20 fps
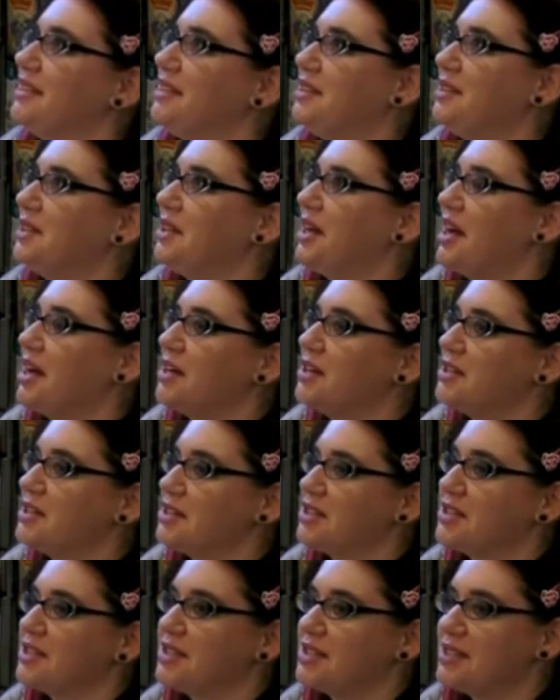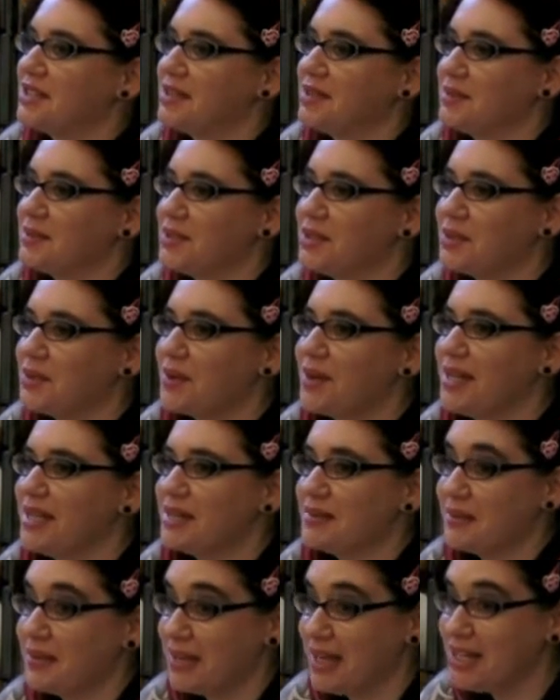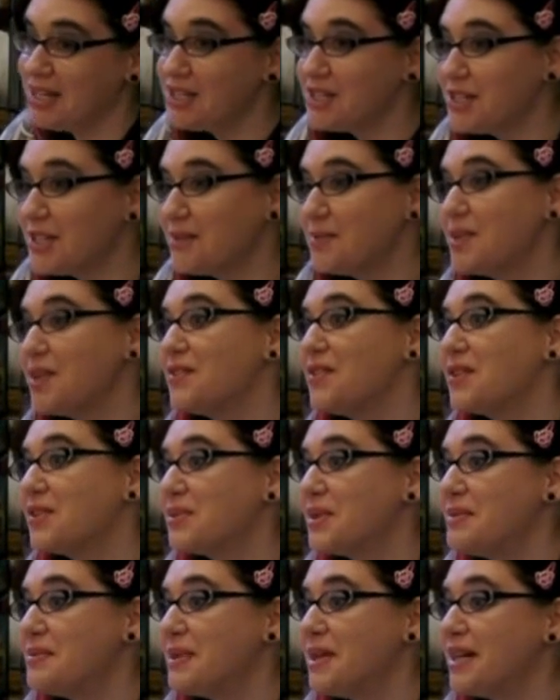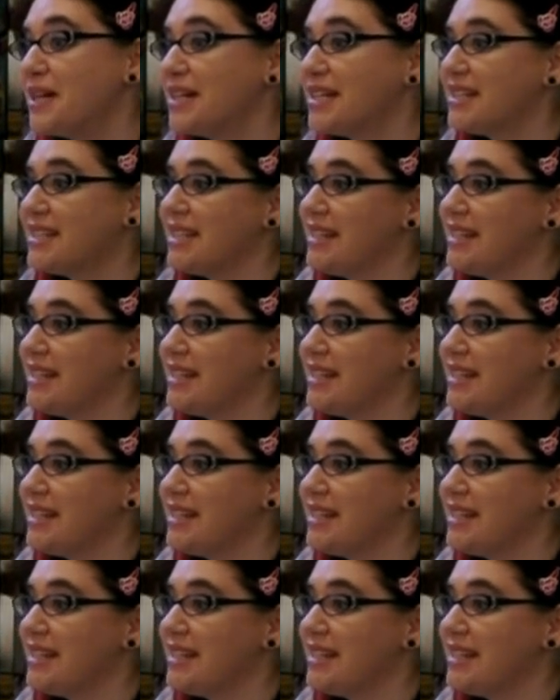your characters' stories and relationships over three books,